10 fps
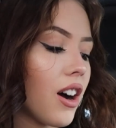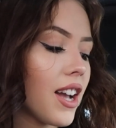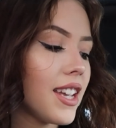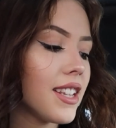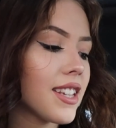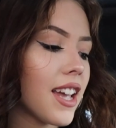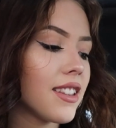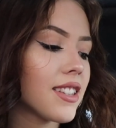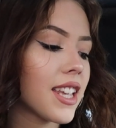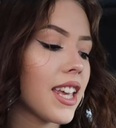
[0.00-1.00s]
I
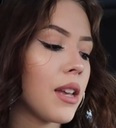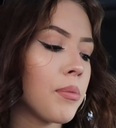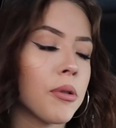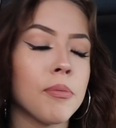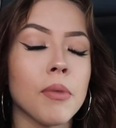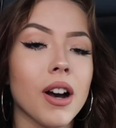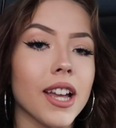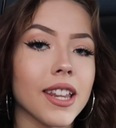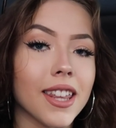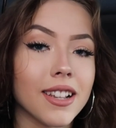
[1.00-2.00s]
tend to keep
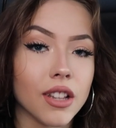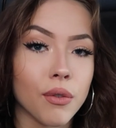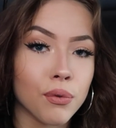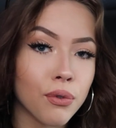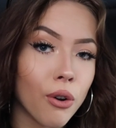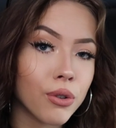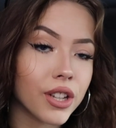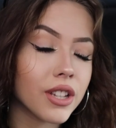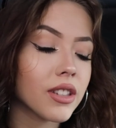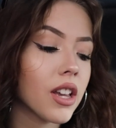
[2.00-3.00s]
my things in
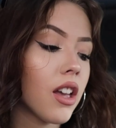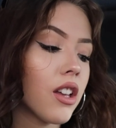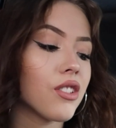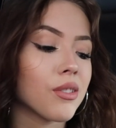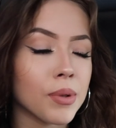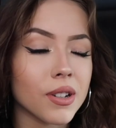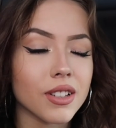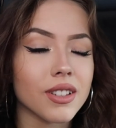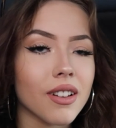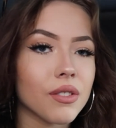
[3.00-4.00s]
folders just
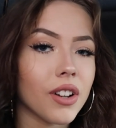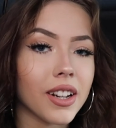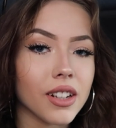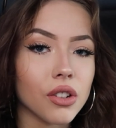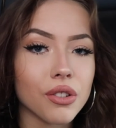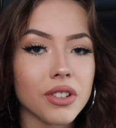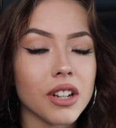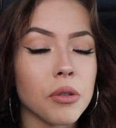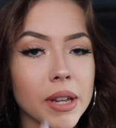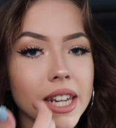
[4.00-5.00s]
because I find it looks a
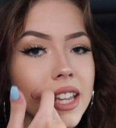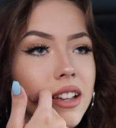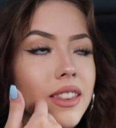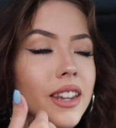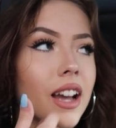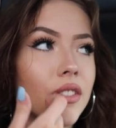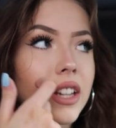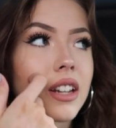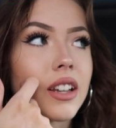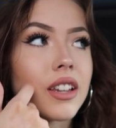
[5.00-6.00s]
little bit neater than
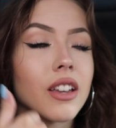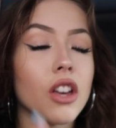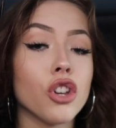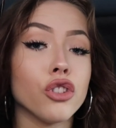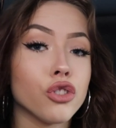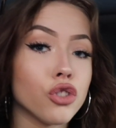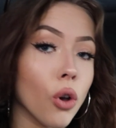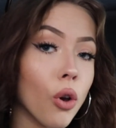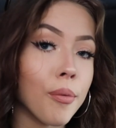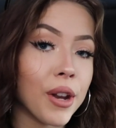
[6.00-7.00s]
having like
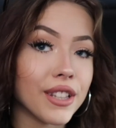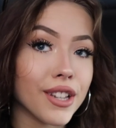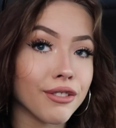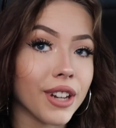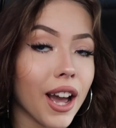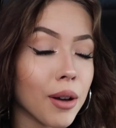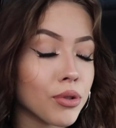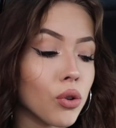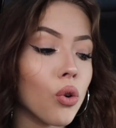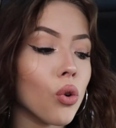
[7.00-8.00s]
so many different
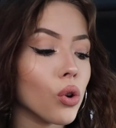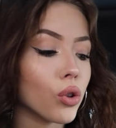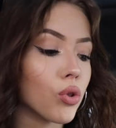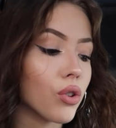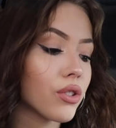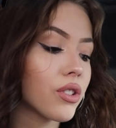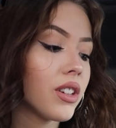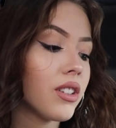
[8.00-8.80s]
apps all across